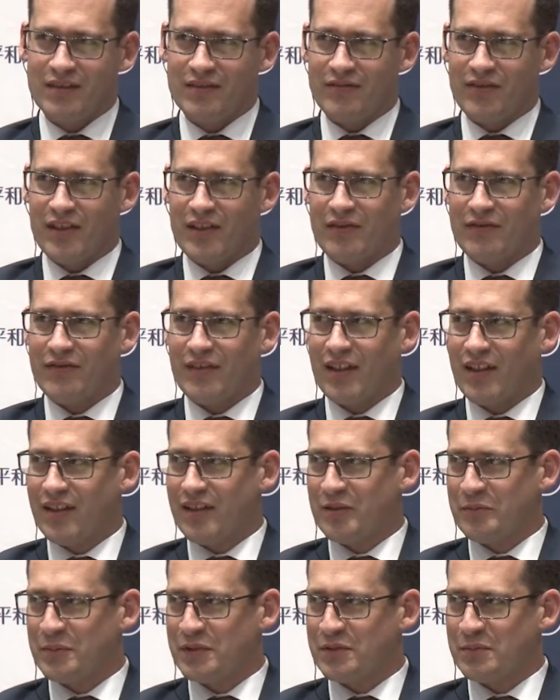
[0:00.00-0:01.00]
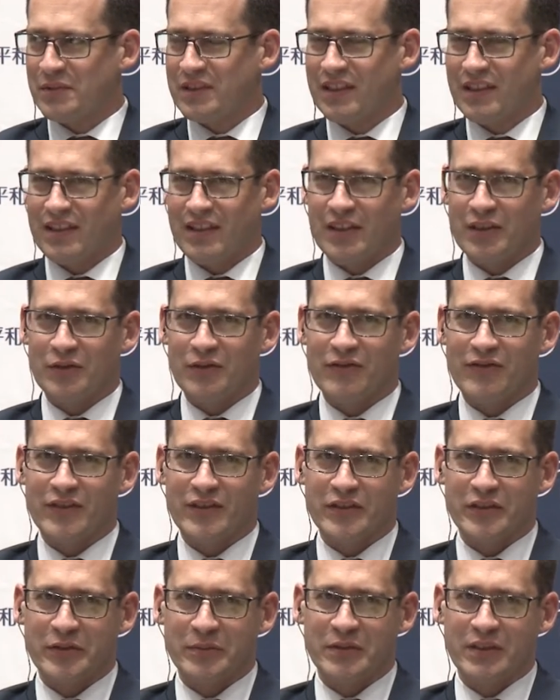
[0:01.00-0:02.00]
and verifiable, but not
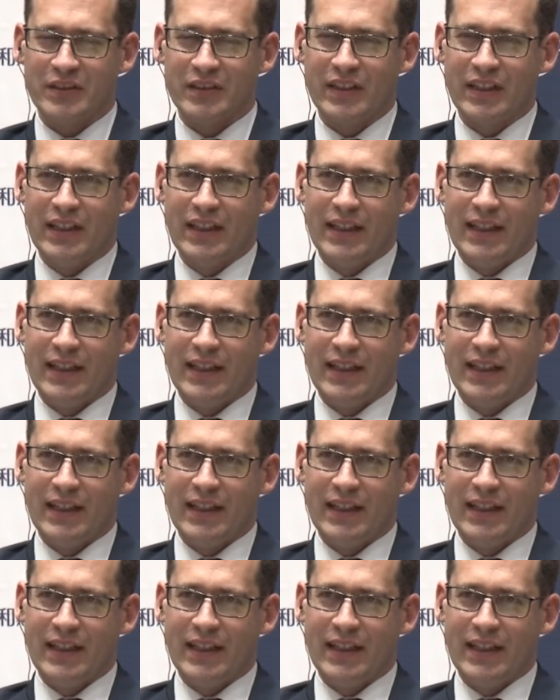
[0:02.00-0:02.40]
irreversible.